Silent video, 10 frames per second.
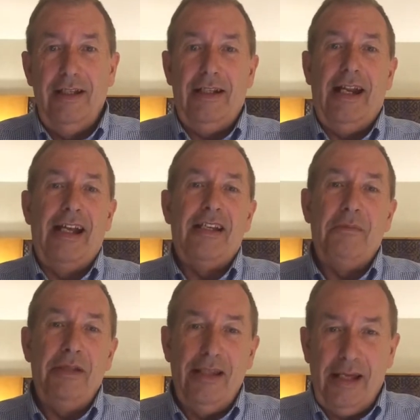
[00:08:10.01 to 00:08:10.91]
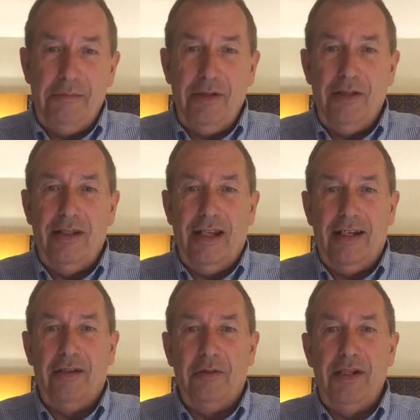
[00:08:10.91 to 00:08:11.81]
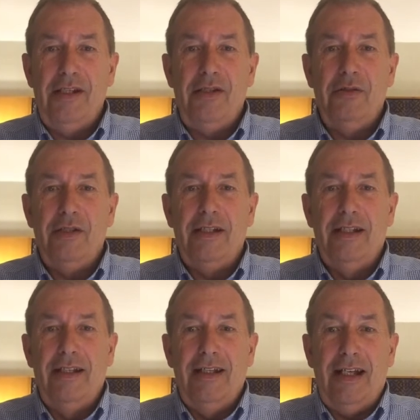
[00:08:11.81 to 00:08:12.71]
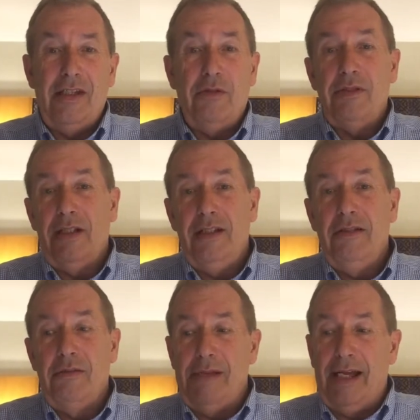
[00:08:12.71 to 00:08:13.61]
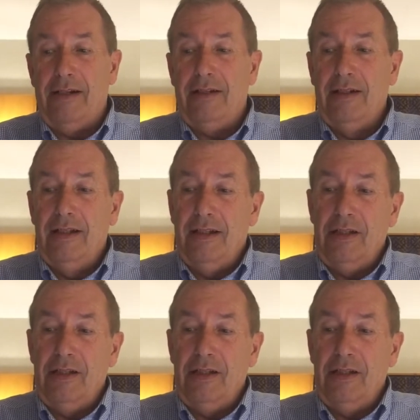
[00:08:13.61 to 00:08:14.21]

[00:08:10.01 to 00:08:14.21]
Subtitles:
It has to be them that agrees to it, and so it's a legal matter.